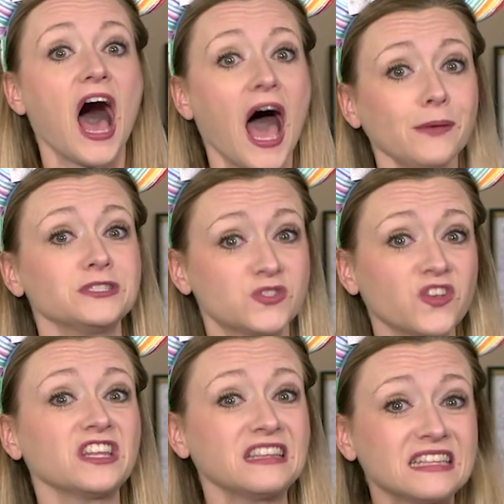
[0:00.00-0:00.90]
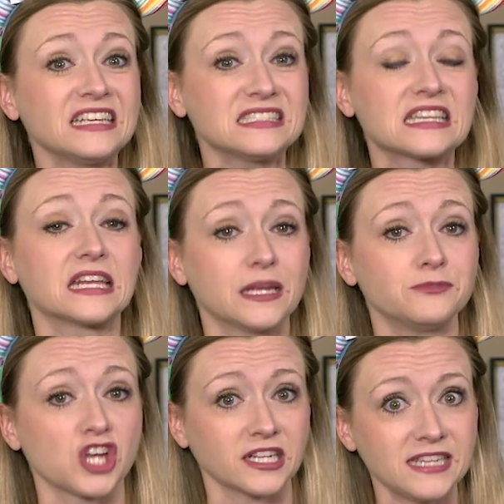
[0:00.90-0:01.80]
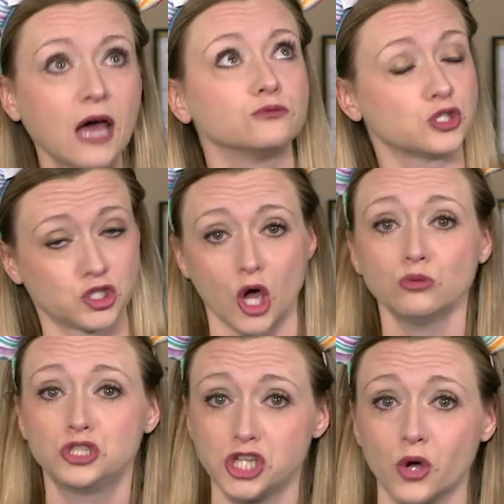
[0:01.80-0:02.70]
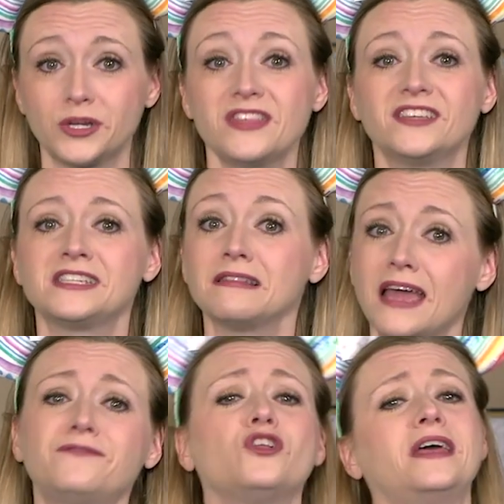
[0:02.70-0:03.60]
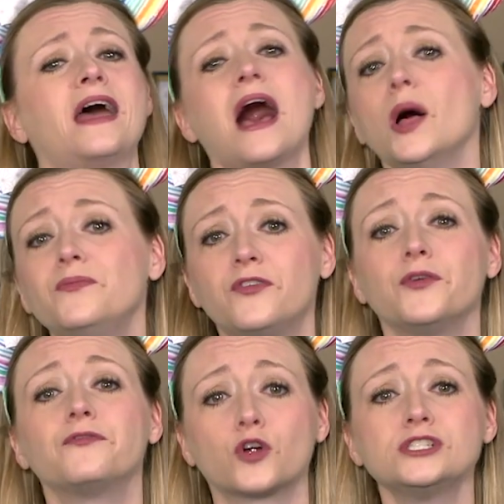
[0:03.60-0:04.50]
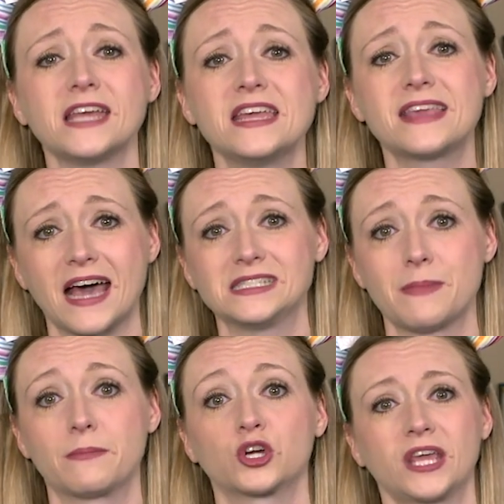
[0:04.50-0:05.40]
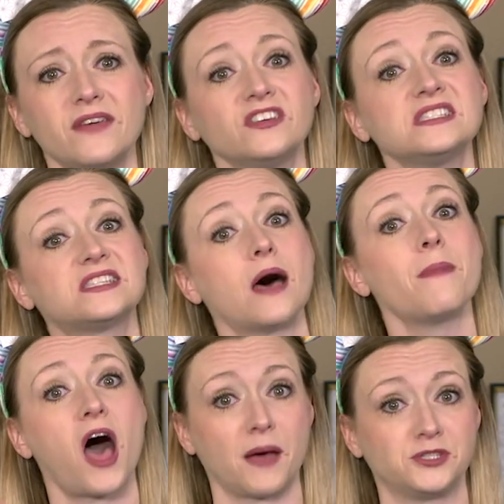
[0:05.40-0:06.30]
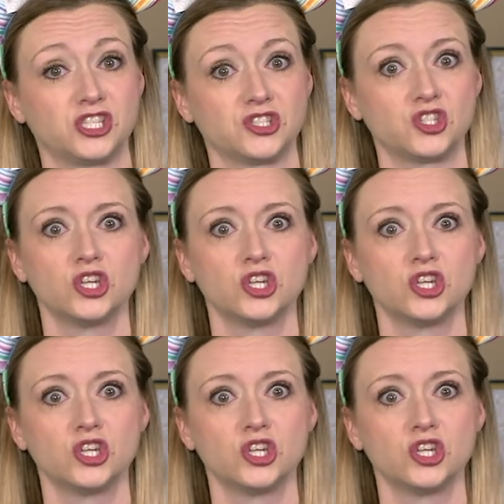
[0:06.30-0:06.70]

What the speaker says: I was feeling the need to get him checked out, so Jody, the delightful and helpful first aid cast member, gave us some options.